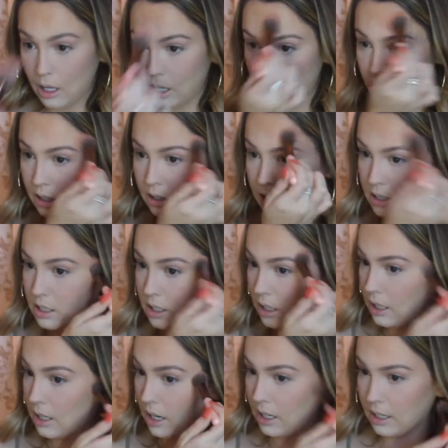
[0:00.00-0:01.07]
And I like to
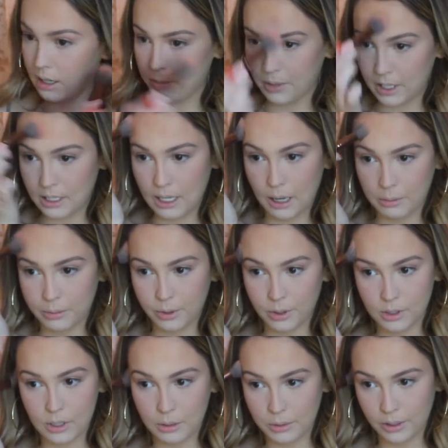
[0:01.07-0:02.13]
like kind of hit my
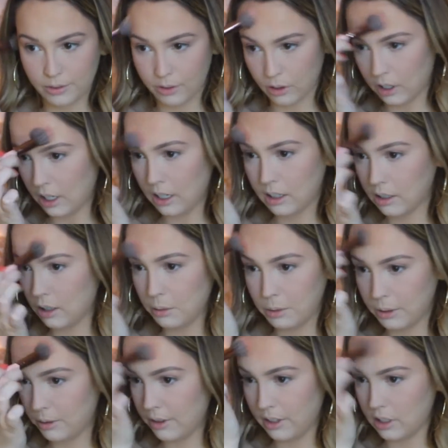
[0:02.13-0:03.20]
temples and my forehead a little
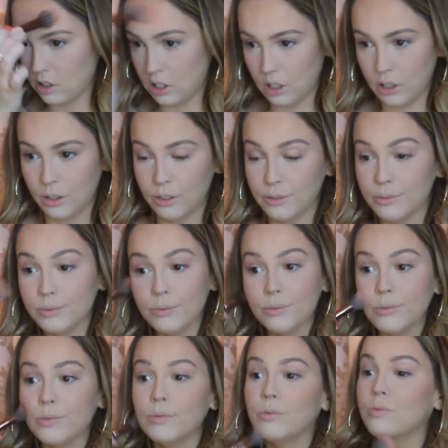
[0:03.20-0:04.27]
bit with it too.
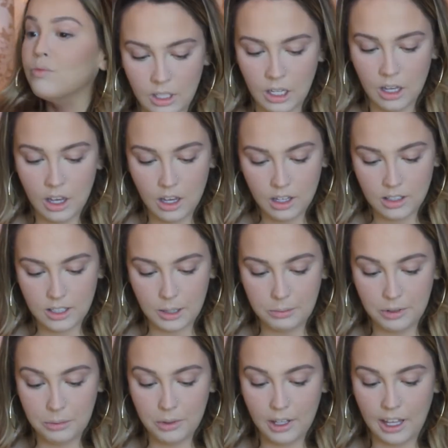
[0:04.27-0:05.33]
Some
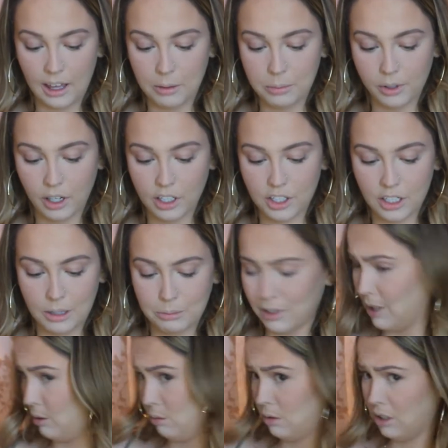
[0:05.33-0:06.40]
people hate blush and I'm
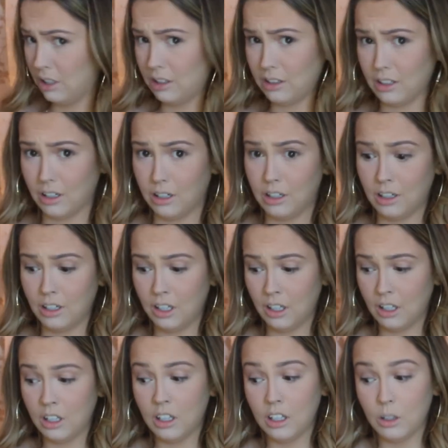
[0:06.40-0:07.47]
like,
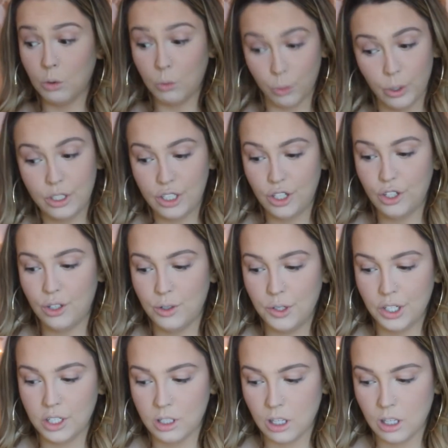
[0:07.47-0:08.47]
what did you just